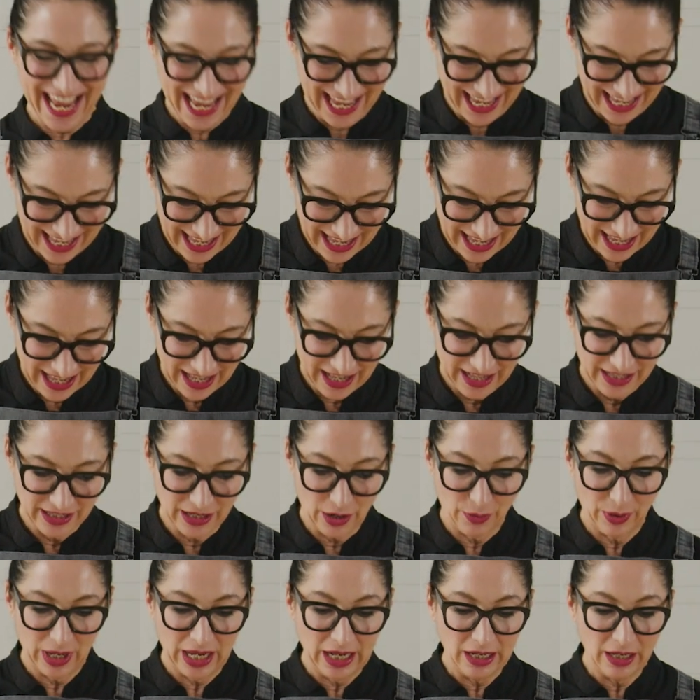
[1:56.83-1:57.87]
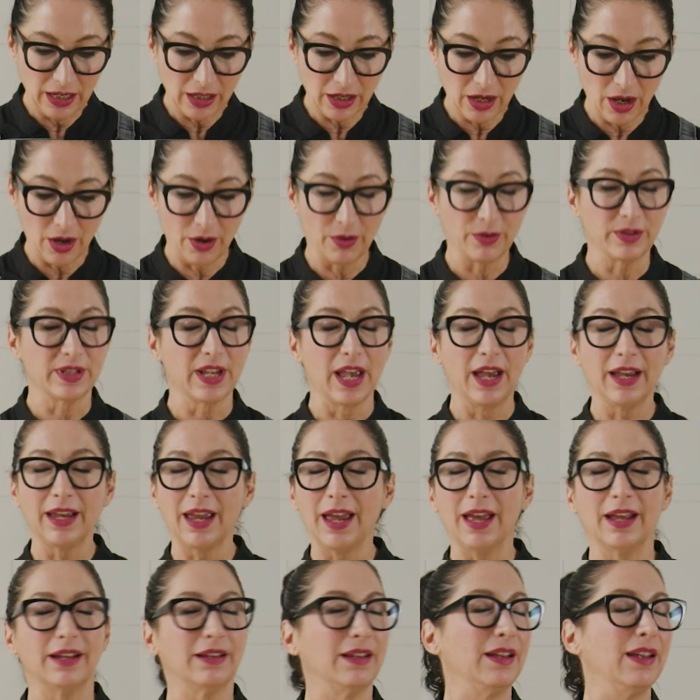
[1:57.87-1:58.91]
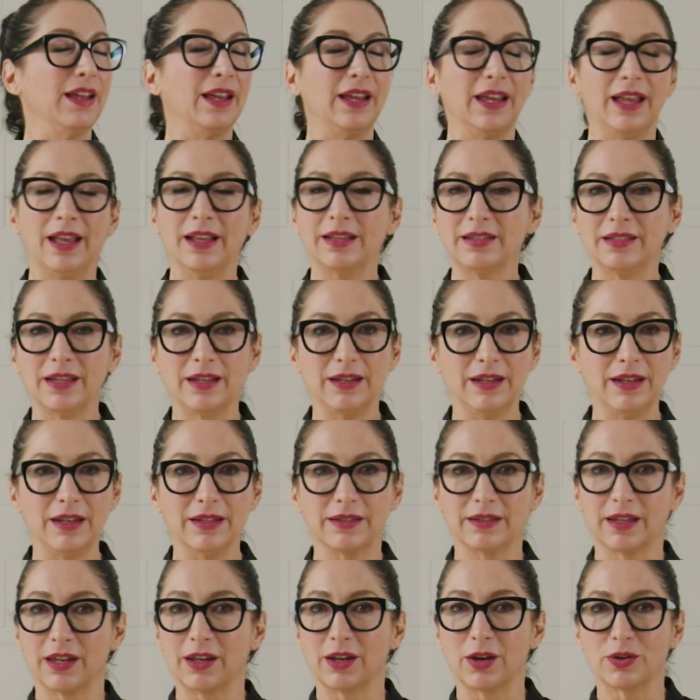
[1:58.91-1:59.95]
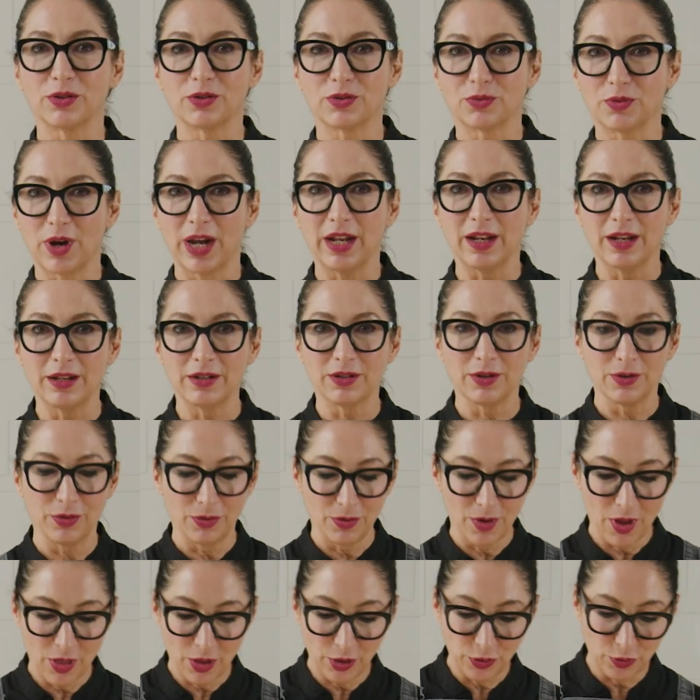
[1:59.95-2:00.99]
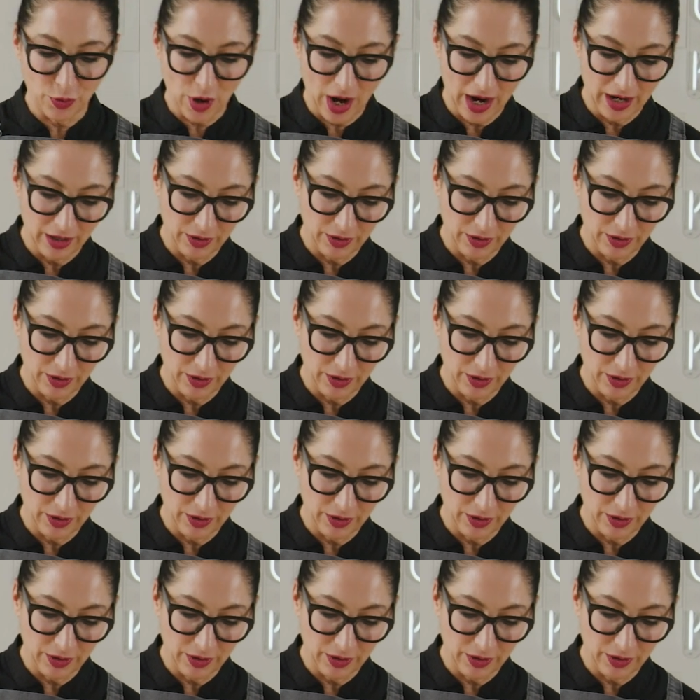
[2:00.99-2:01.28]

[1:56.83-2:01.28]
Yay! So in it goes. Again, instant yeast can go straight into the dry